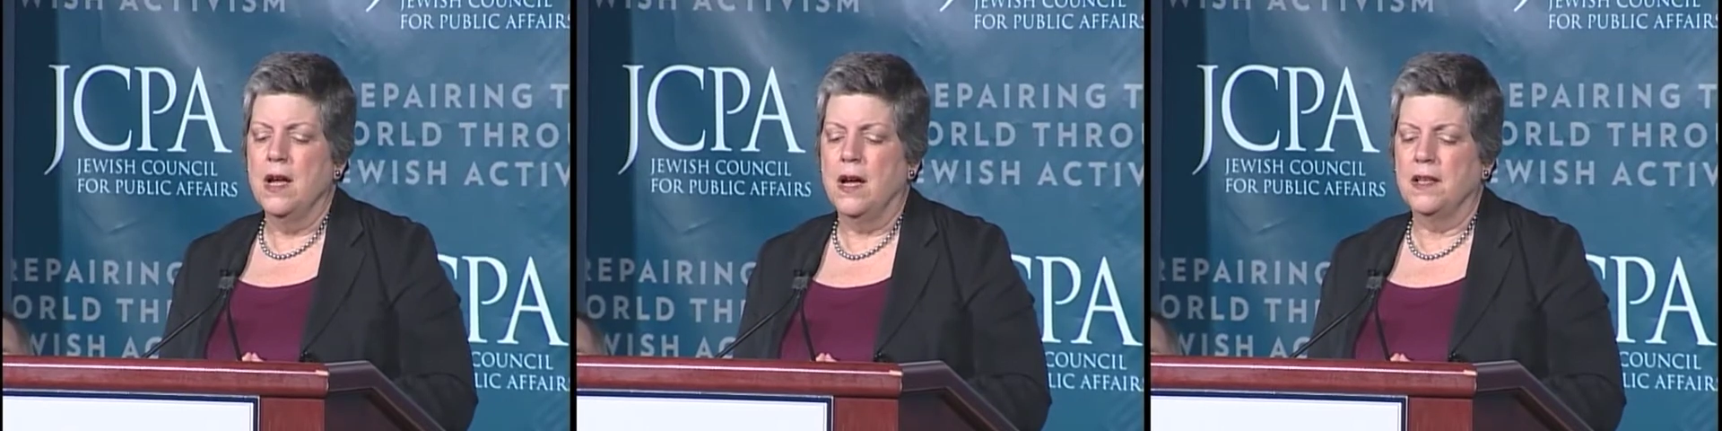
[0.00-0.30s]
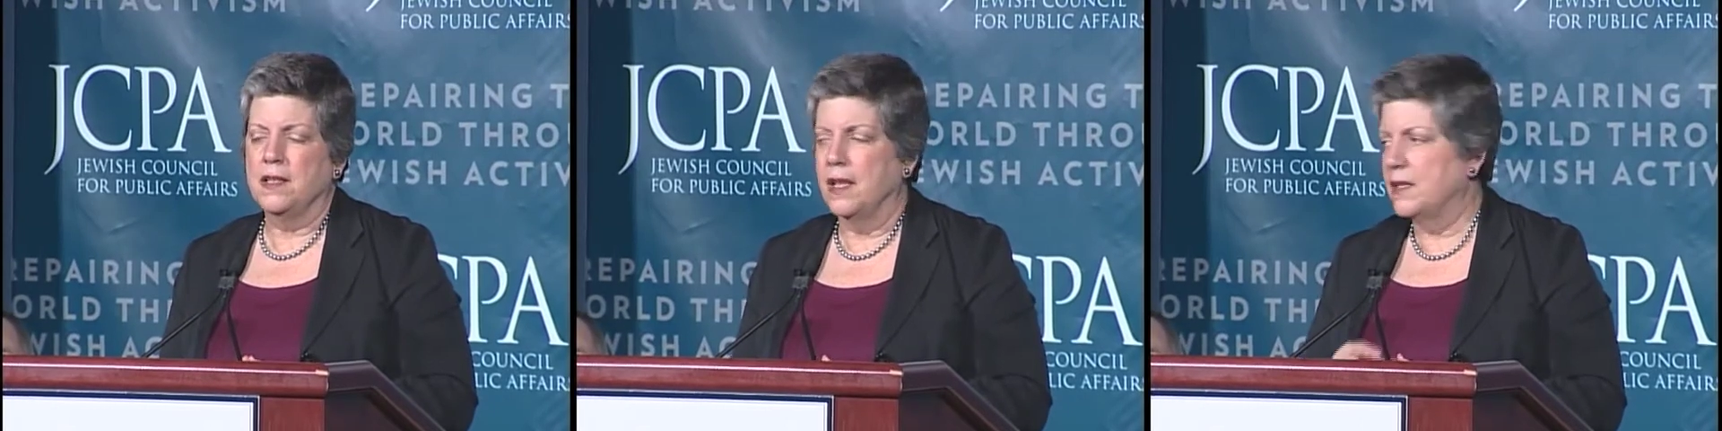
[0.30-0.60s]

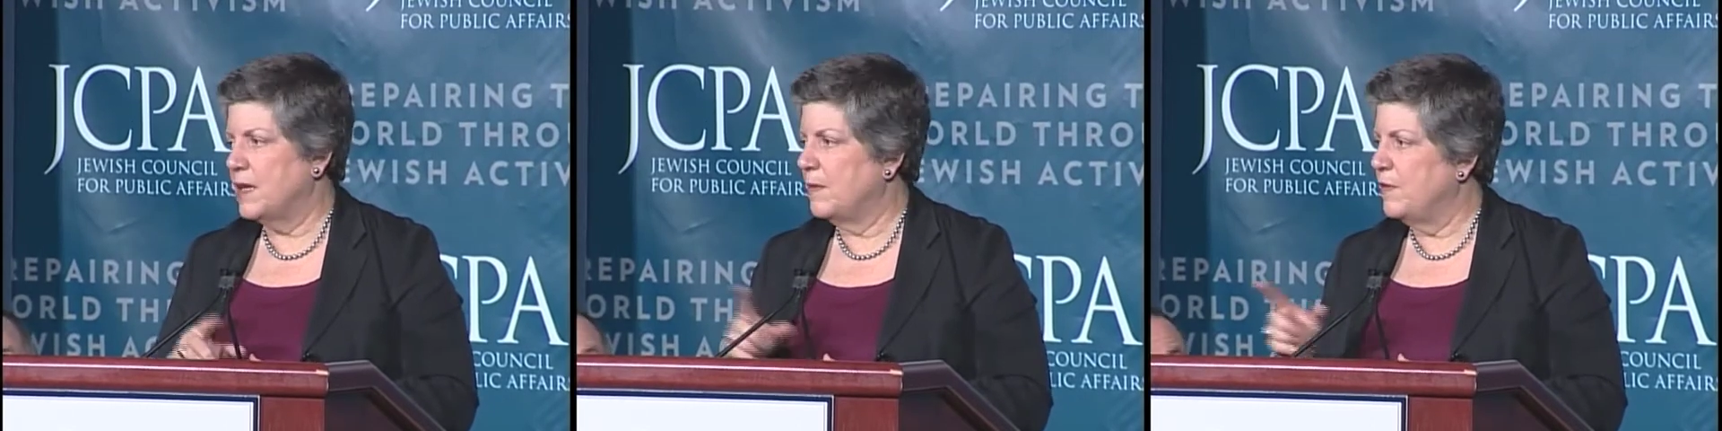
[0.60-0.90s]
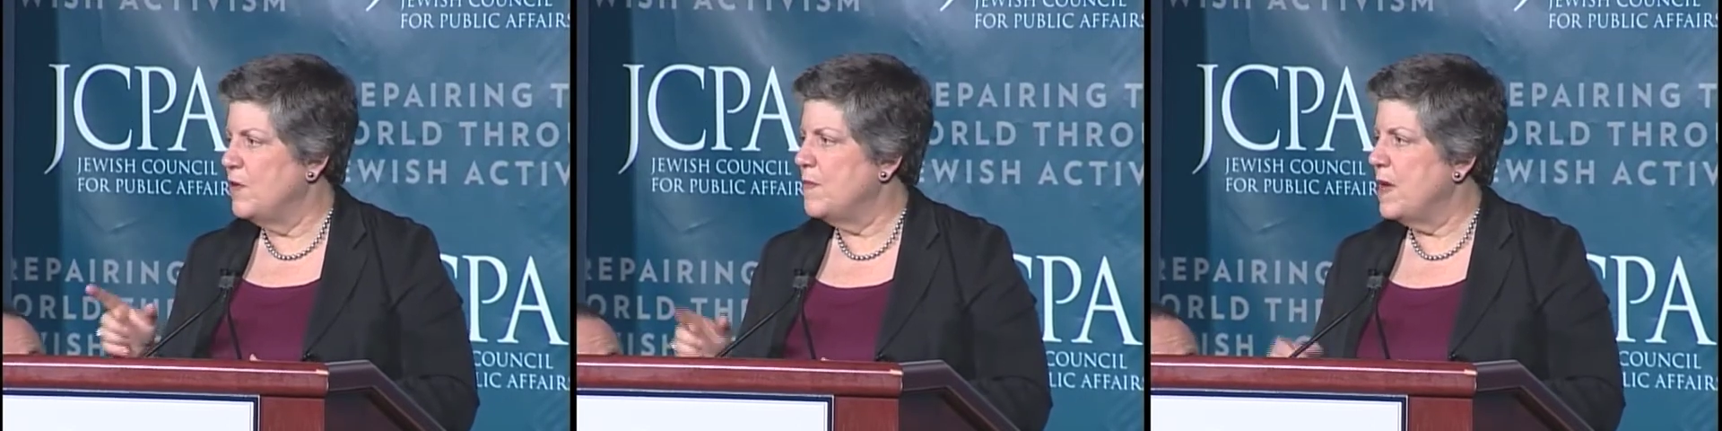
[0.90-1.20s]
I think some
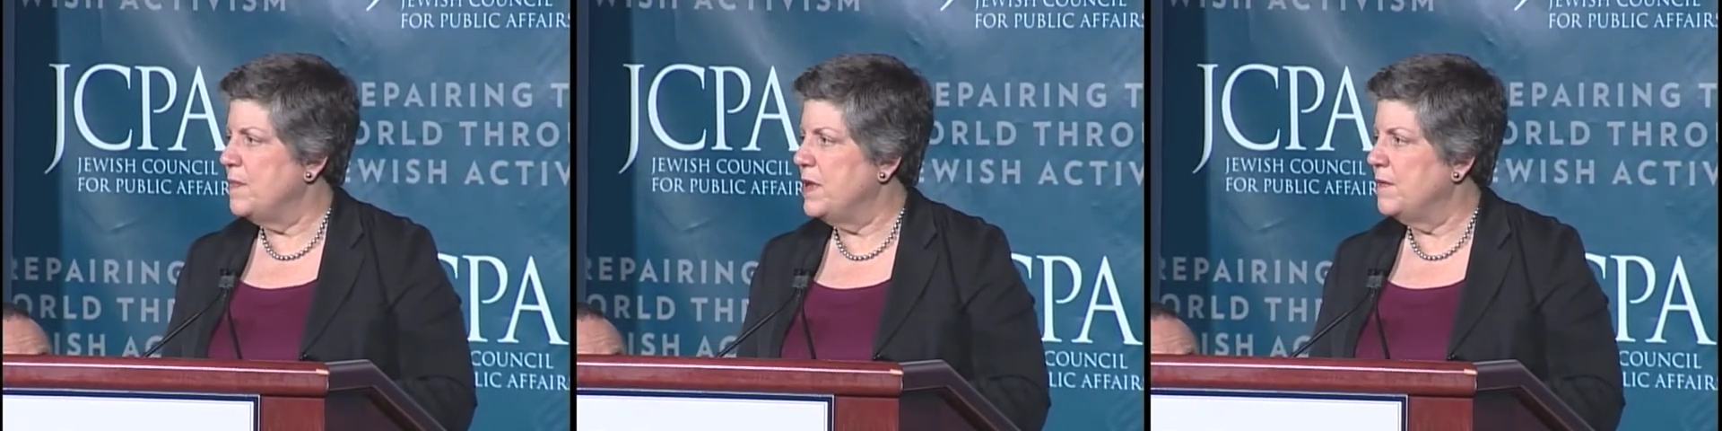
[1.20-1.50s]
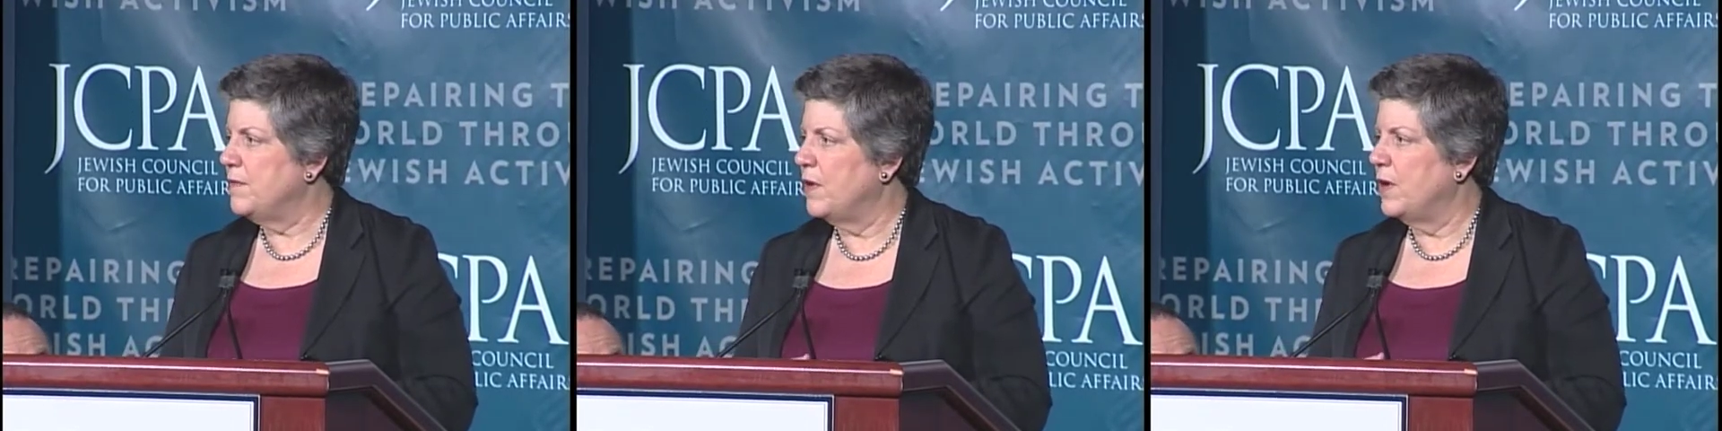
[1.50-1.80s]
of you may be
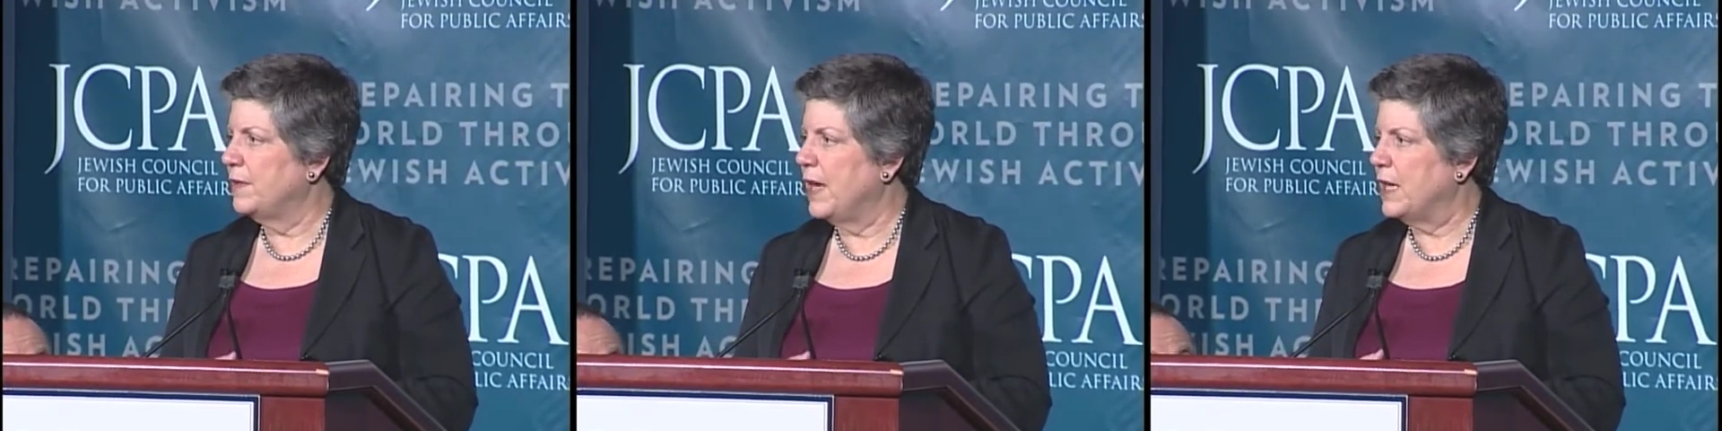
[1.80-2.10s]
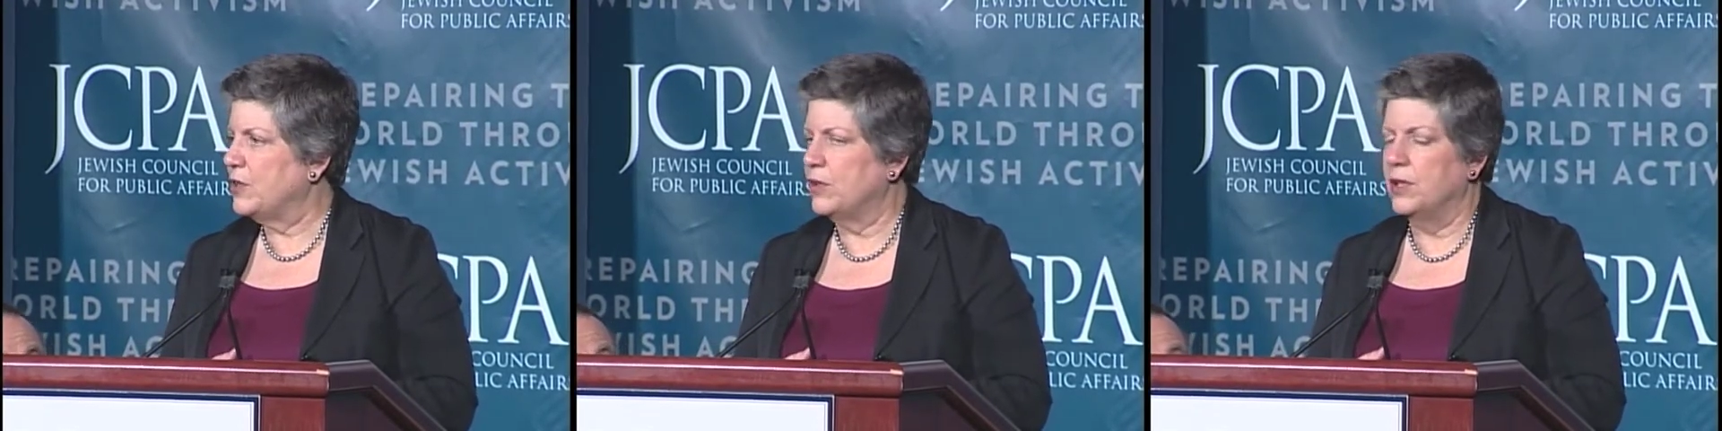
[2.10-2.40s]
involved
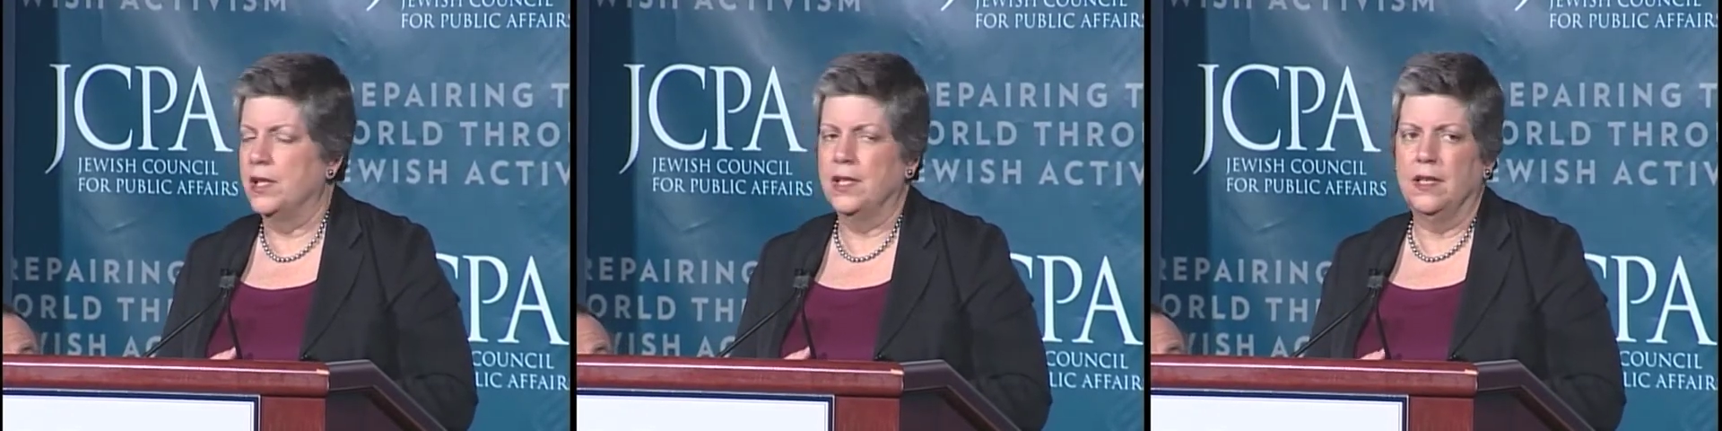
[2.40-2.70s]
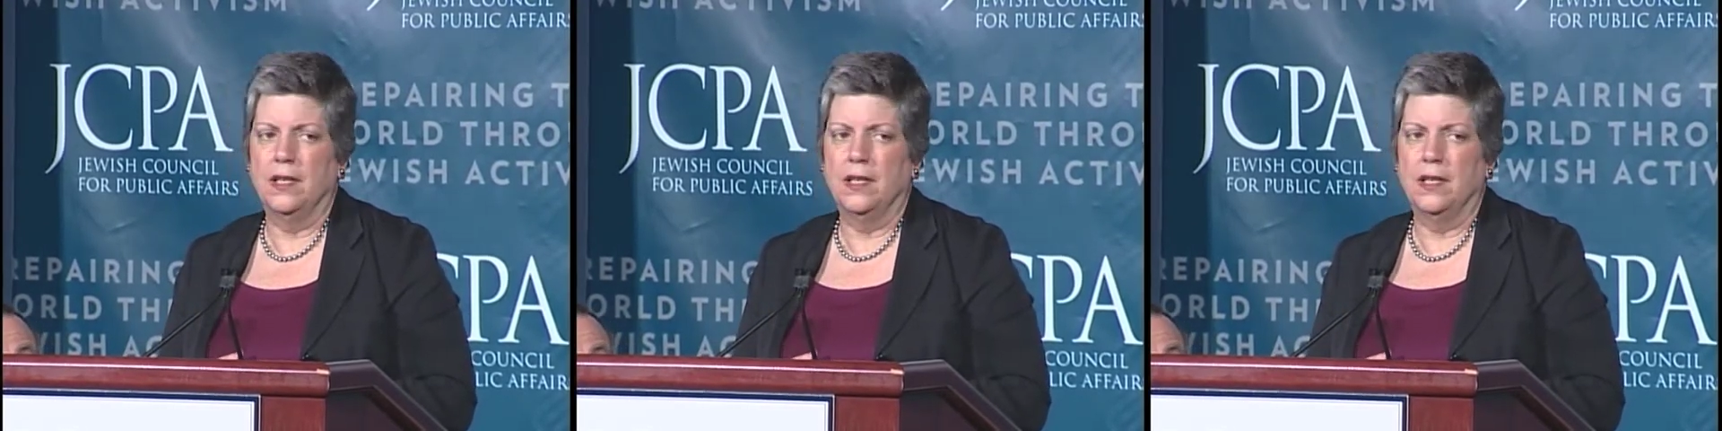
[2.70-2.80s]
actually